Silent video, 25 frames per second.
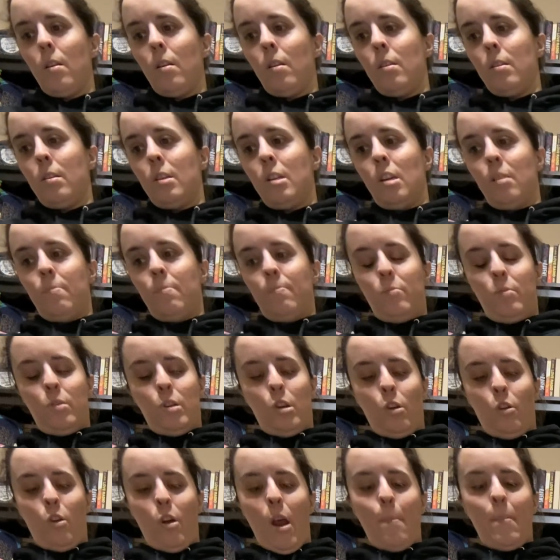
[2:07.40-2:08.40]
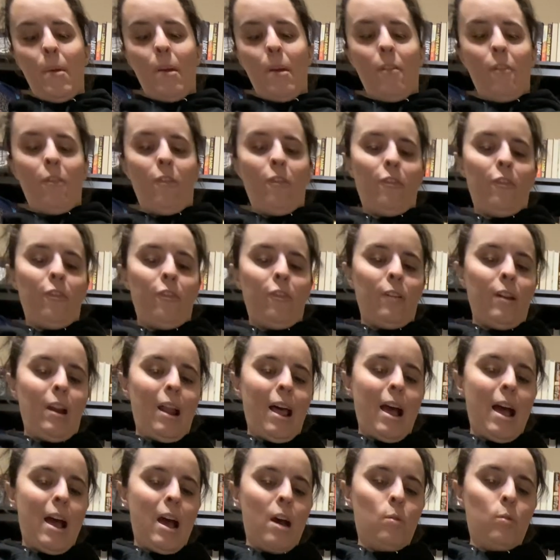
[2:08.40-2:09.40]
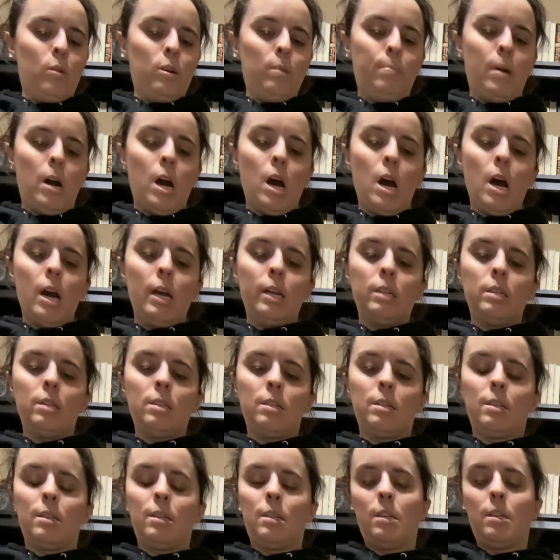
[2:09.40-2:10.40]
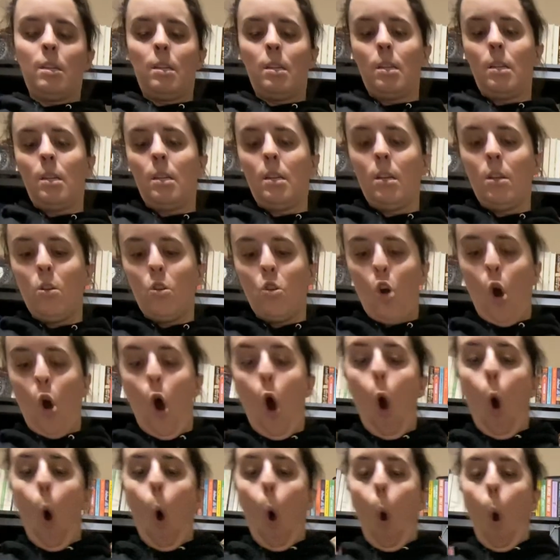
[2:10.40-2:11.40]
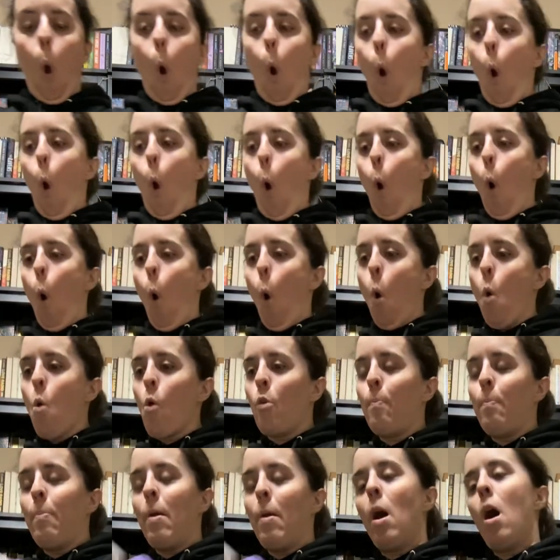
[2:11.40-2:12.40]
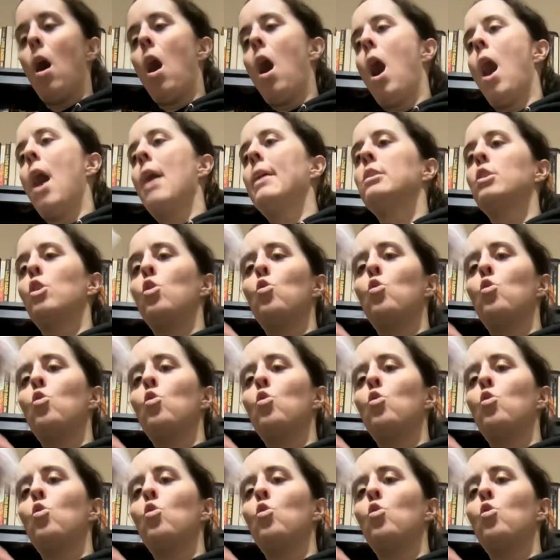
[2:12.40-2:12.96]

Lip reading: some ceramic flower pots. Oh, or pot.